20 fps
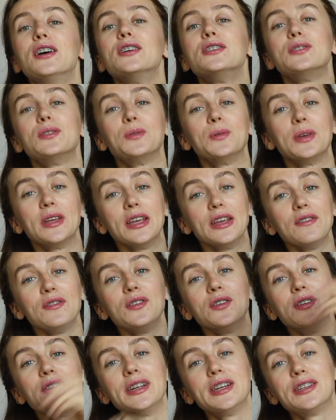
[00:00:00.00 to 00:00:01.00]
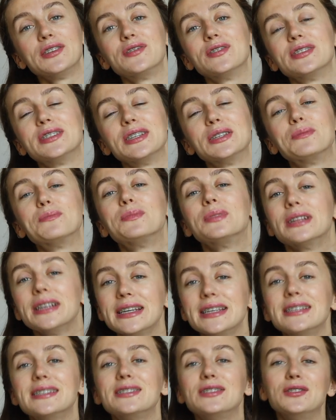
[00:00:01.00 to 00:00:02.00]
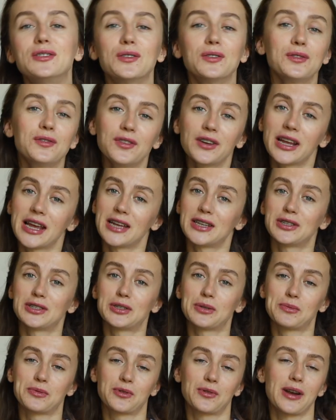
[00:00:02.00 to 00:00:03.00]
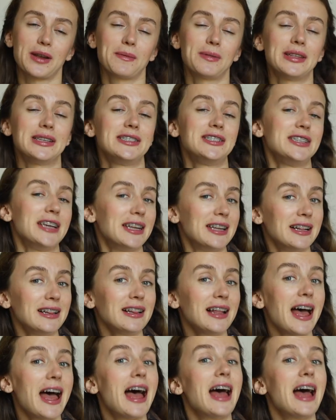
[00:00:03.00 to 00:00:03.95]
So if you're interested, please don't forget to subscribe this channel